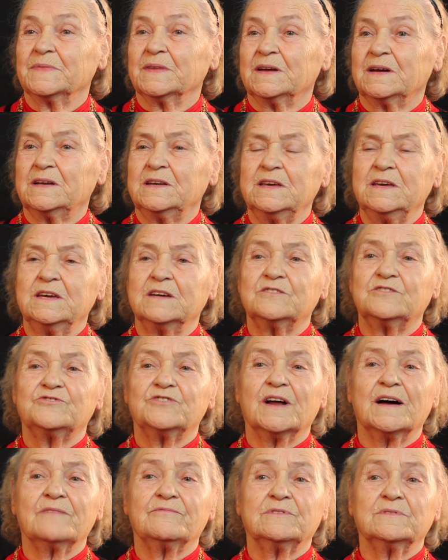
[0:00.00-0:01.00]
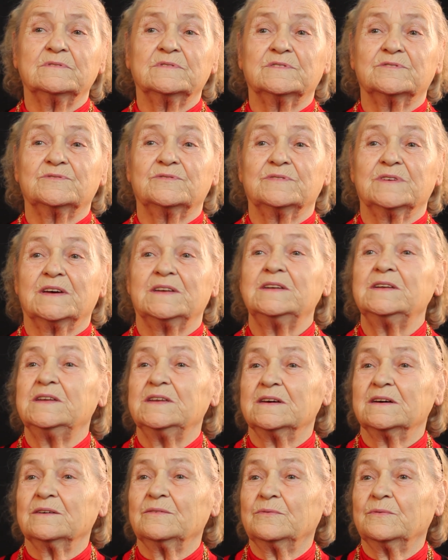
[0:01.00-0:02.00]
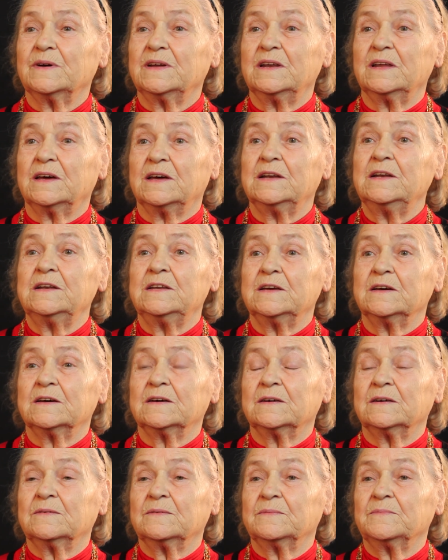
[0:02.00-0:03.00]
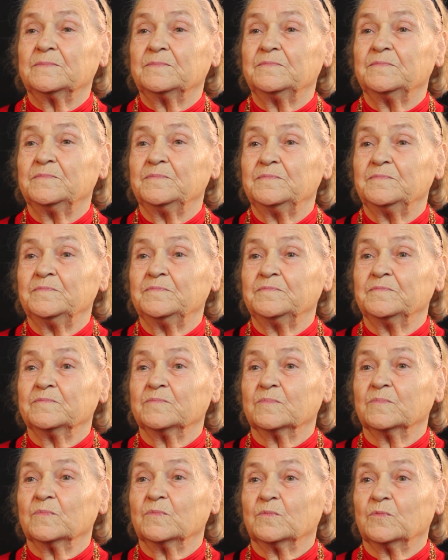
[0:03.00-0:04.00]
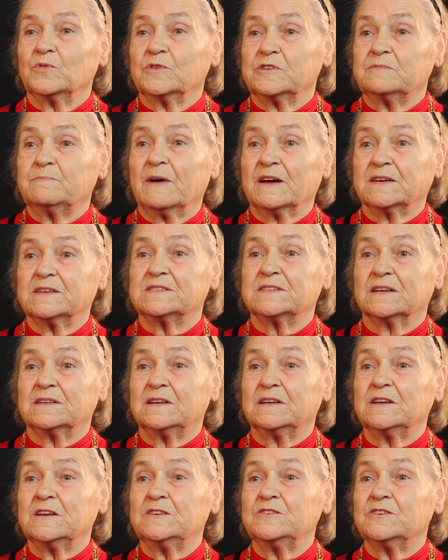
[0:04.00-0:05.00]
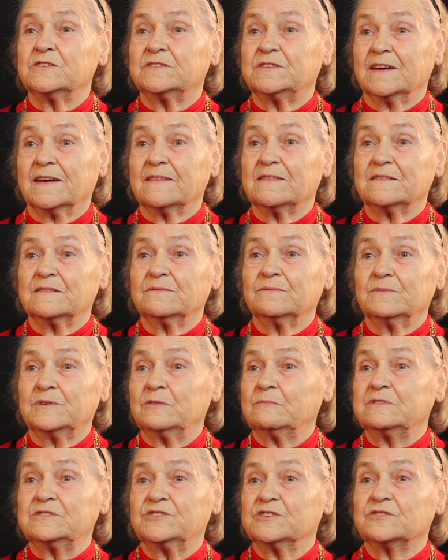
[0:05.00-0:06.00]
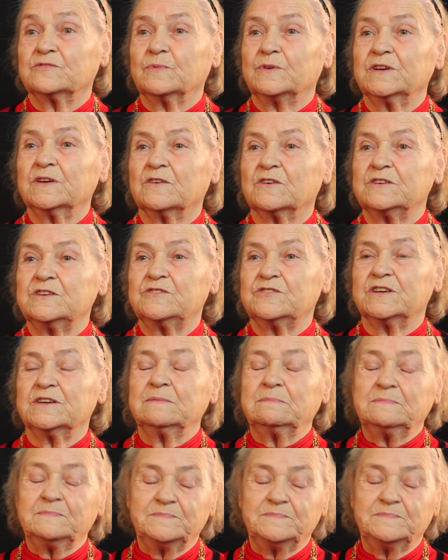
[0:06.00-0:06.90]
and he had travelled to India when India was Pakistan and India together, when it was just one country.